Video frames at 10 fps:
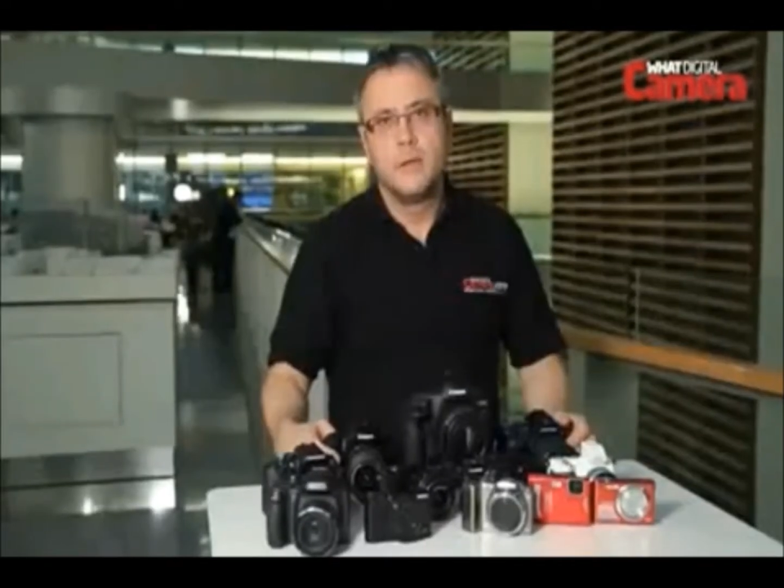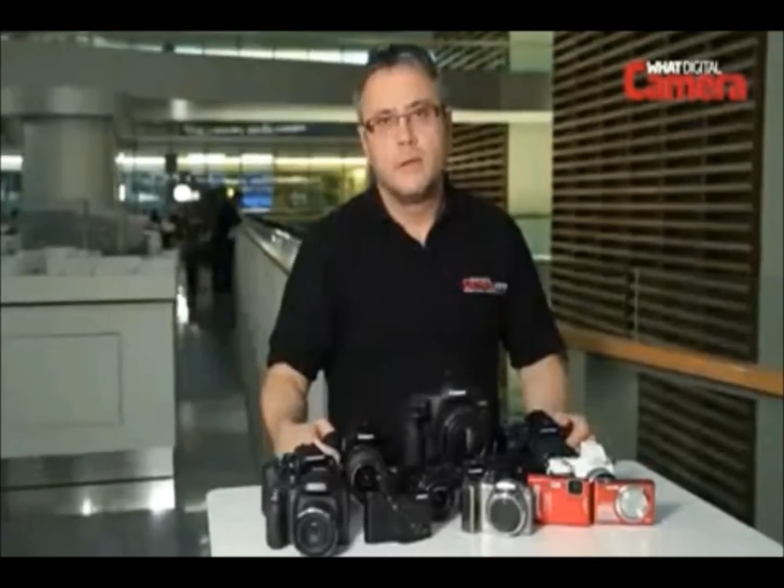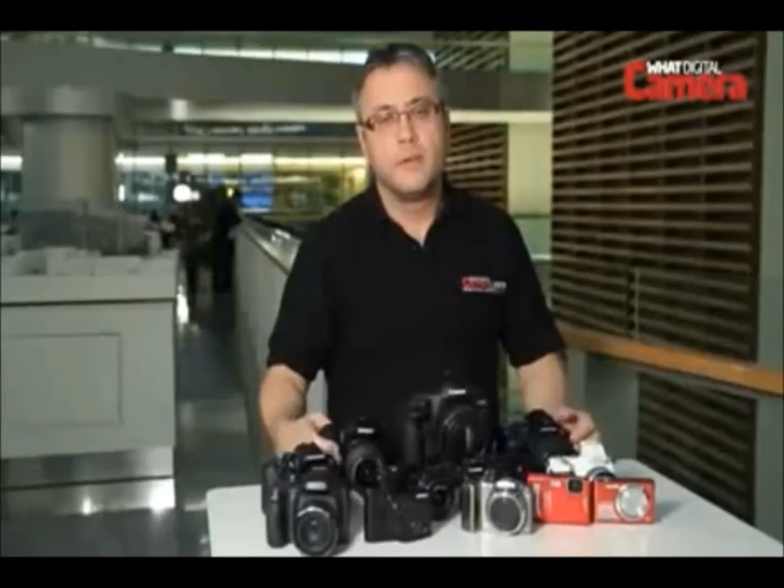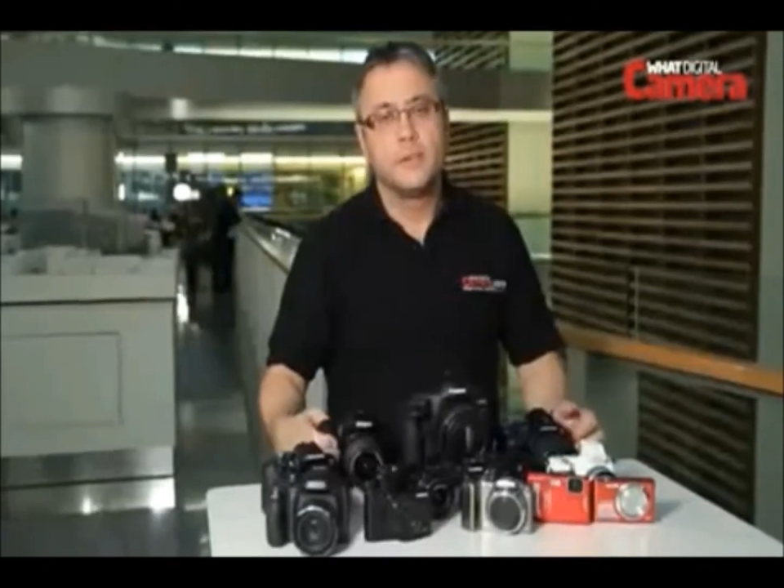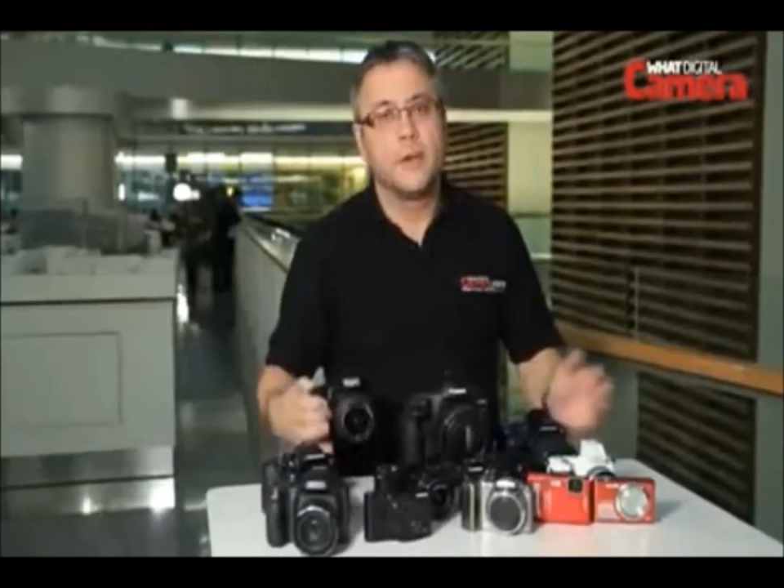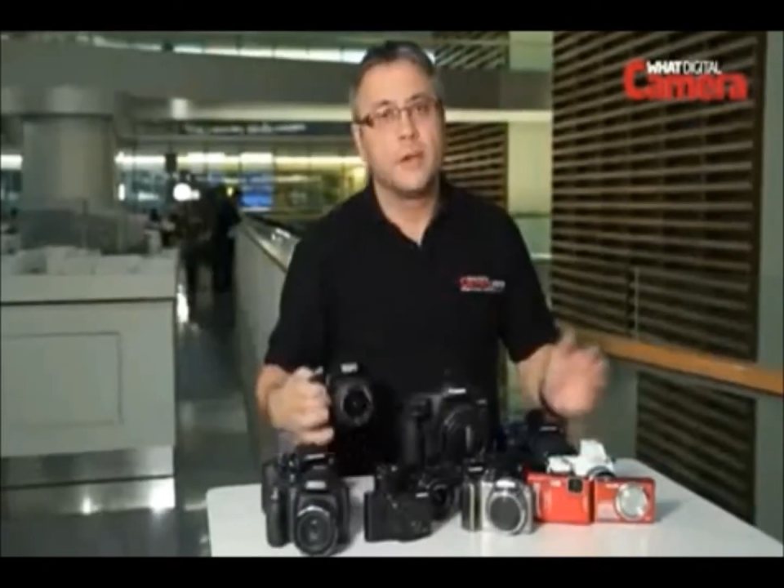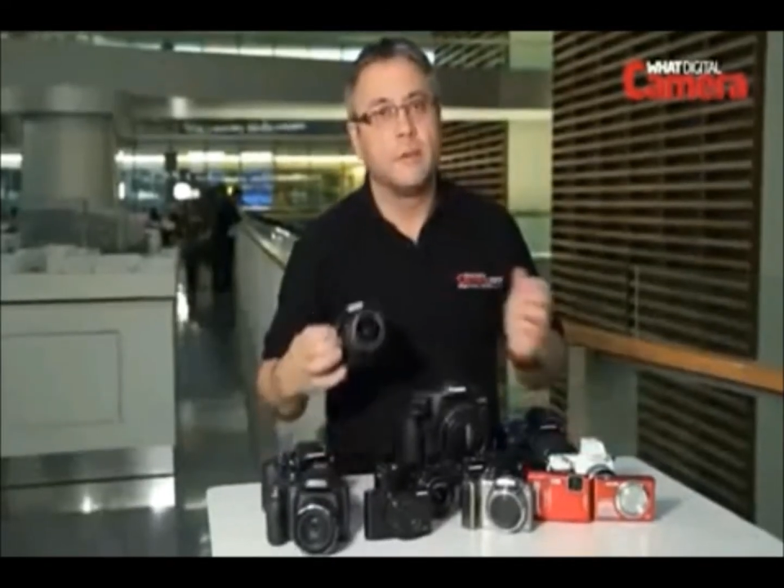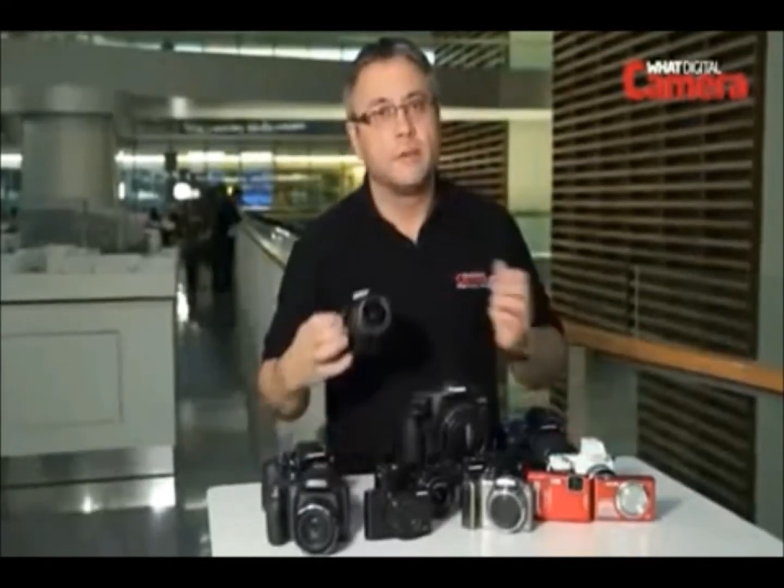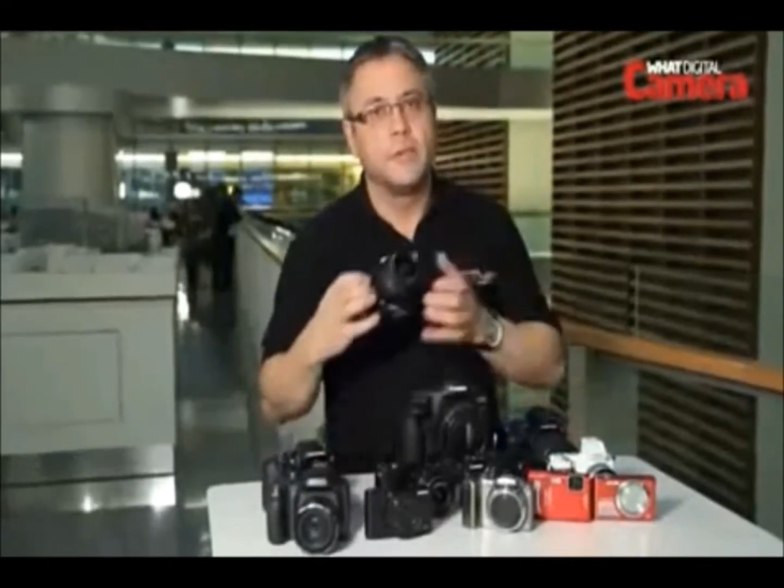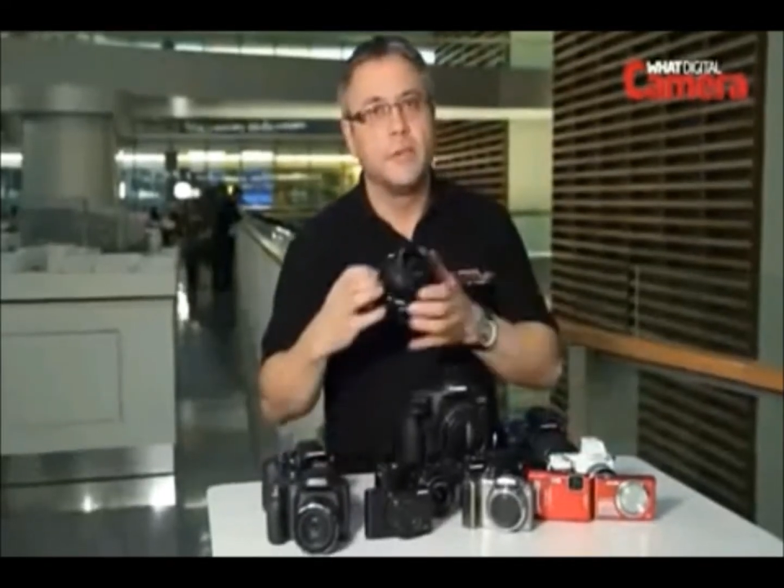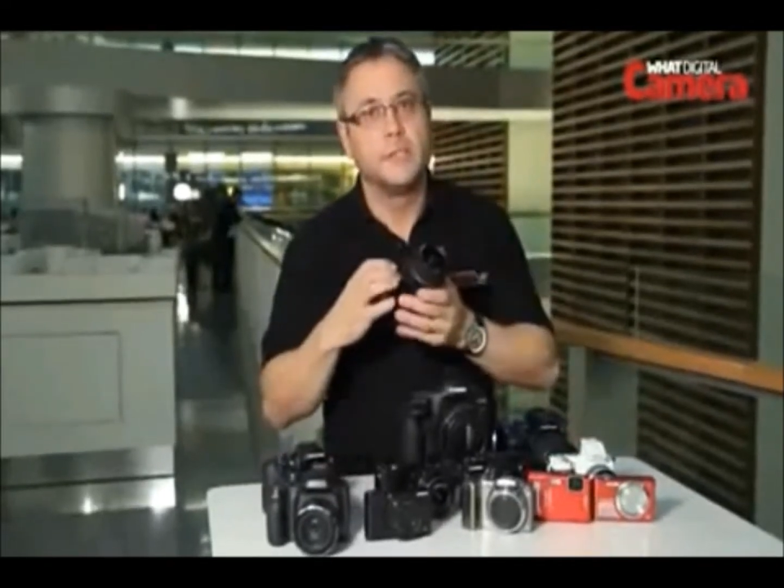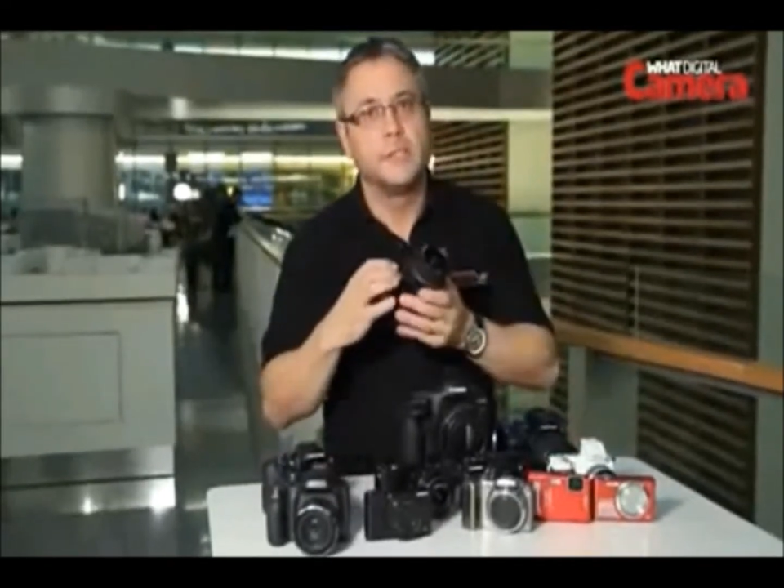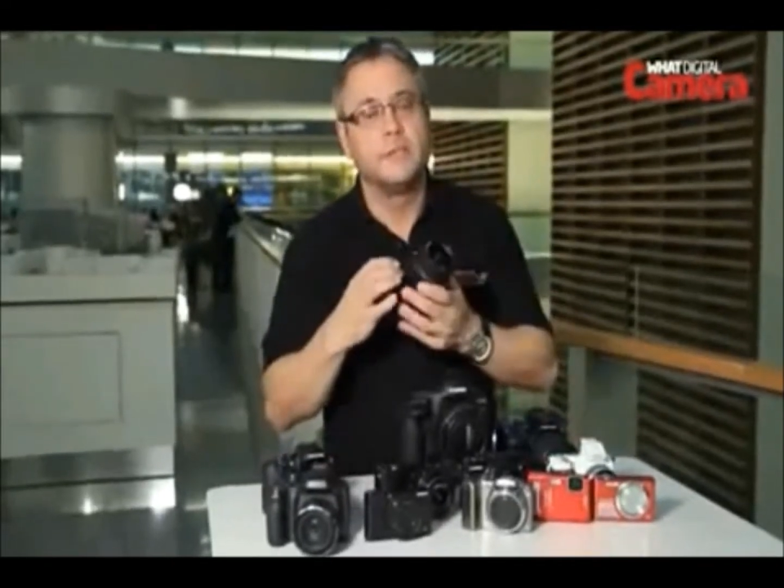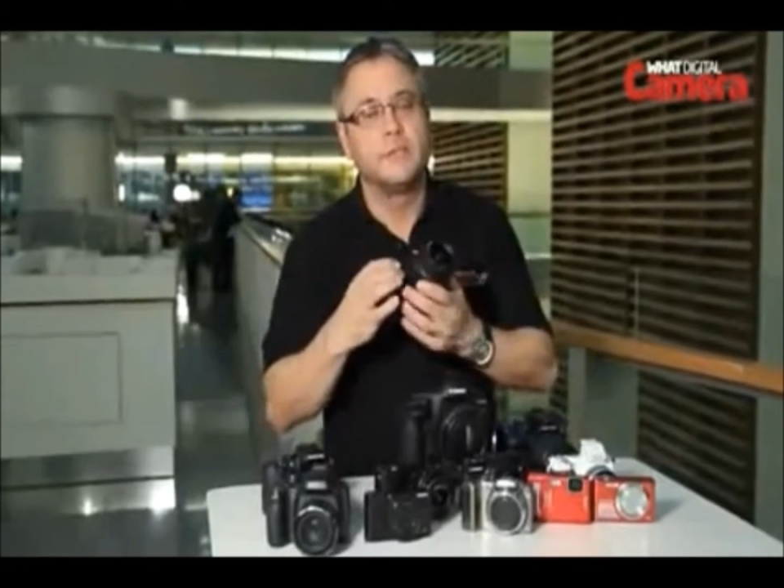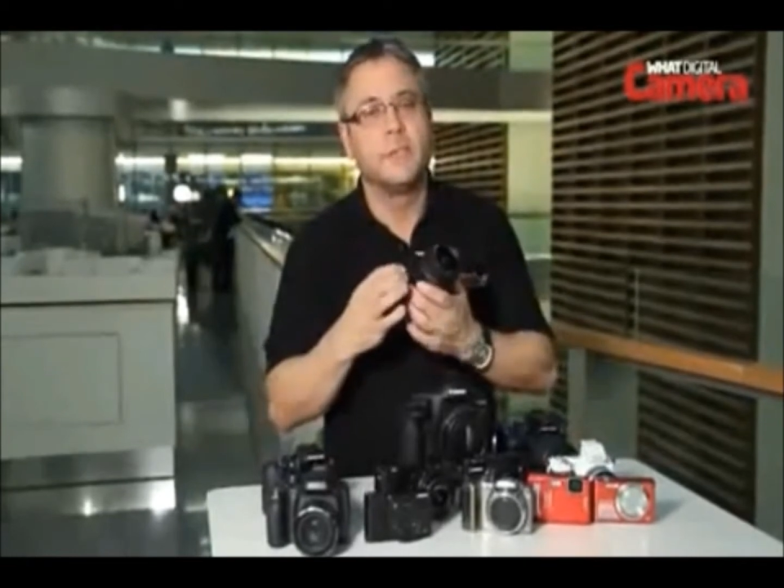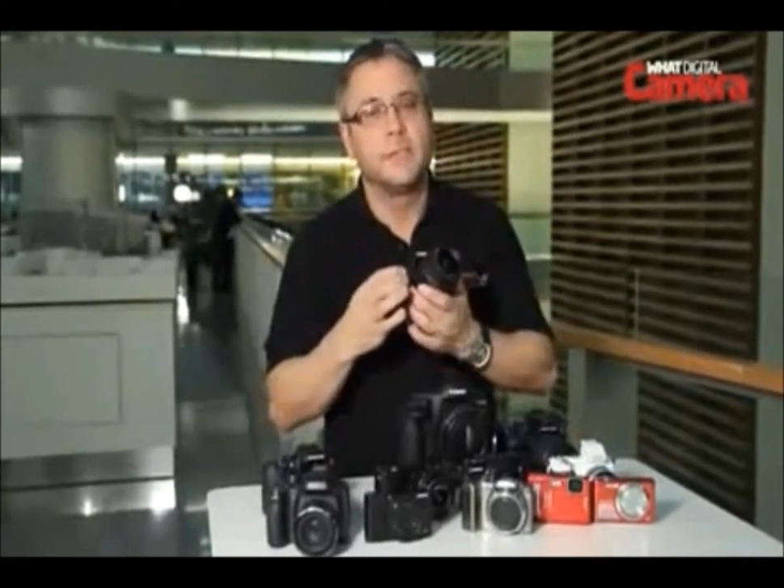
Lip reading: The first kind of alternative to the